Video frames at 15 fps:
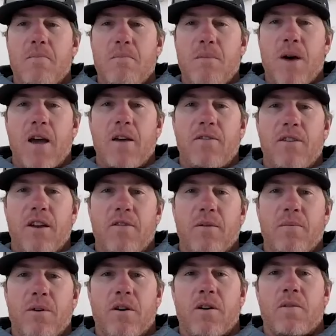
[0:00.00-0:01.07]
my
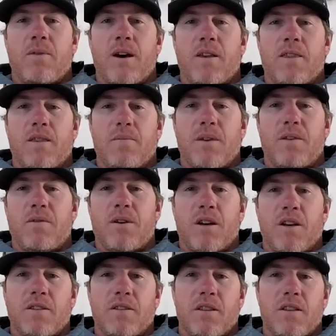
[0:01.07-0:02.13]
favorite part about the
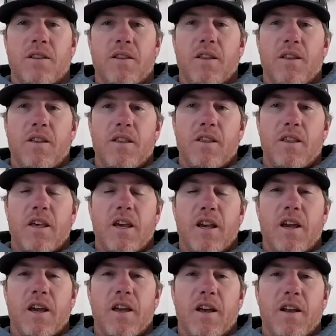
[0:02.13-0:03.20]
Midwest. The the thing
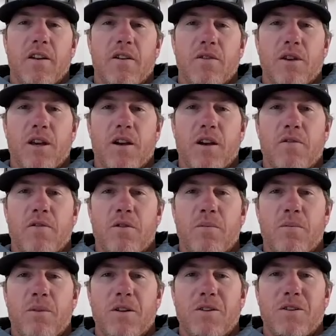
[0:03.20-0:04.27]
I, I don't care for
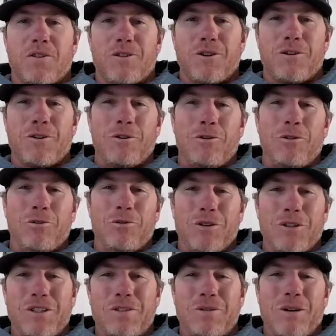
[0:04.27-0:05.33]
much is the cold,
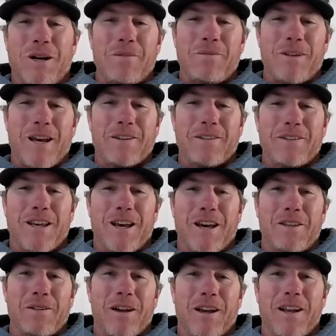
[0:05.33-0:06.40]
which is why I'm down
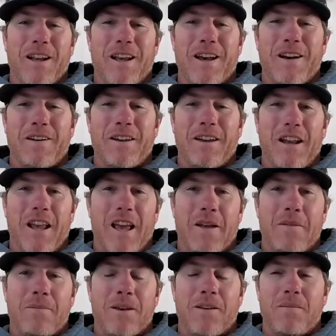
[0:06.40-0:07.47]
south right now and
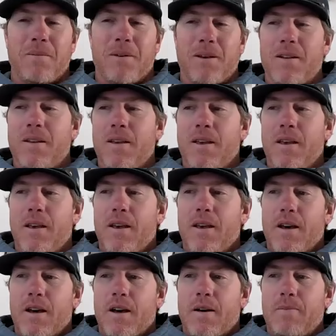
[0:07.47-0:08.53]
had been. But
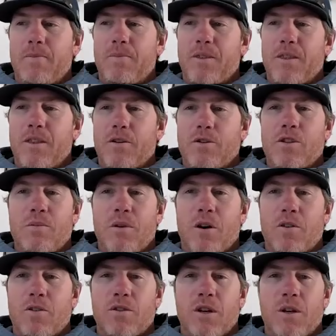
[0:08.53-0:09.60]
um, those
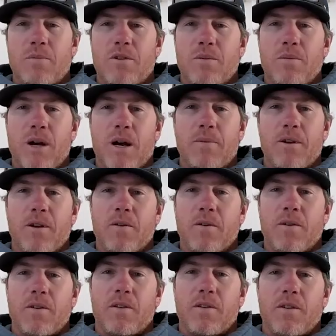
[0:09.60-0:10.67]
small streams are probably
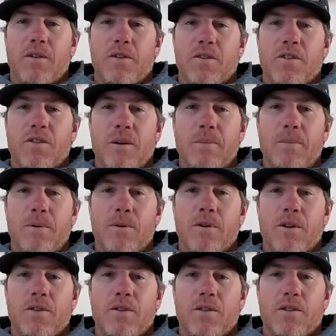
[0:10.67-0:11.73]
your your
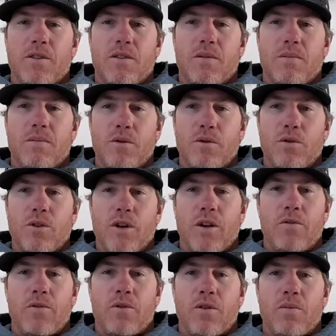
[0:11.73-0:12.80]
simplest, most
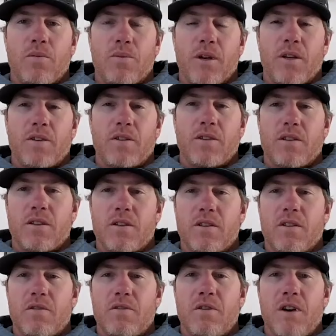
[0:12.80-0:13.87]
straightforward place to
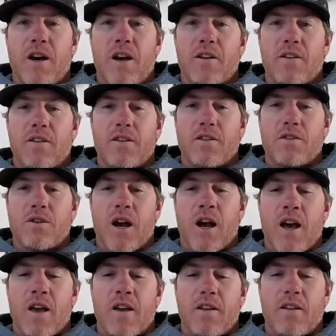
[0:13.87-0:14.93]
to find to
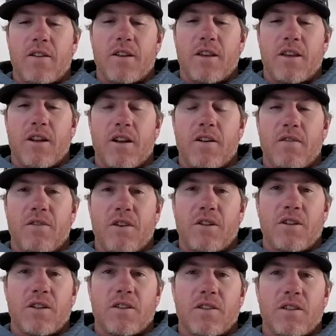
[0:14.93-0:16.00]
try to get on
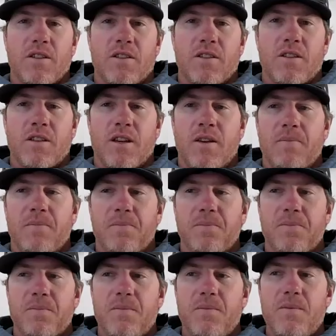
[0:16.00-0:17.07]
fish consistently.
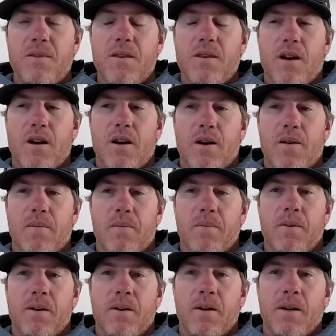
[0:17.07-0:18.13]
Um,
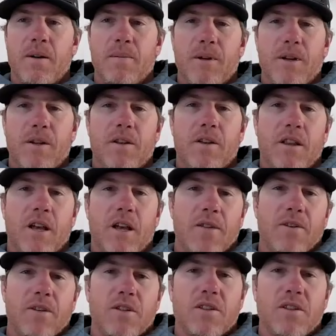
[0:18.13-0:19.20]
but it, a lot
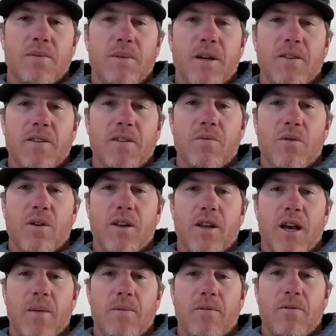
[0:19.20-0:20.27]
of it just depends on what
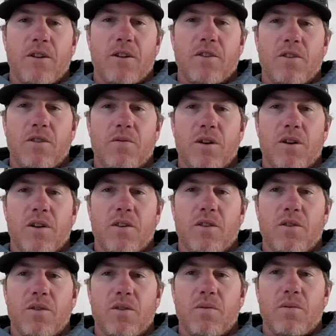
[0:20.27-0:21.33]
type of fishing you want to
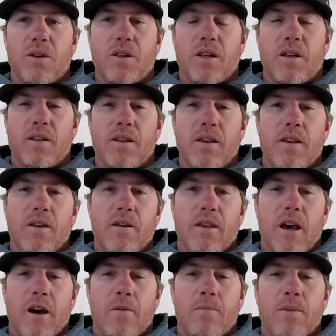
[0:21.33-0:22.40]
do and what, t-
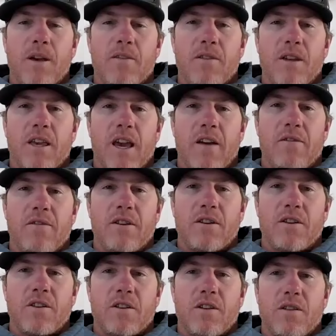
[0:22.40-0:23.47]
how big of a
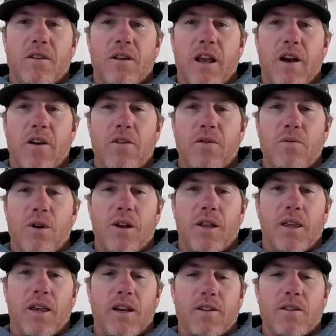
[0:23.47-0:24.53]
catfish and how you
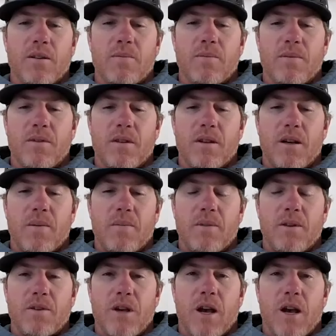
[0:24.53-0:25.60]
want to catch them. Um,
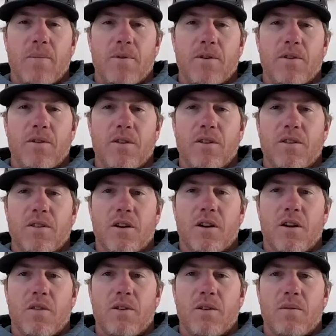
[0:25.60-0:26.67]
there's opportunities in
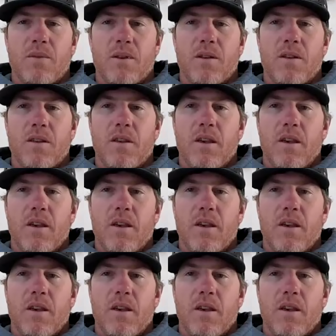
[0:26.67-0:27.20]
all of it, but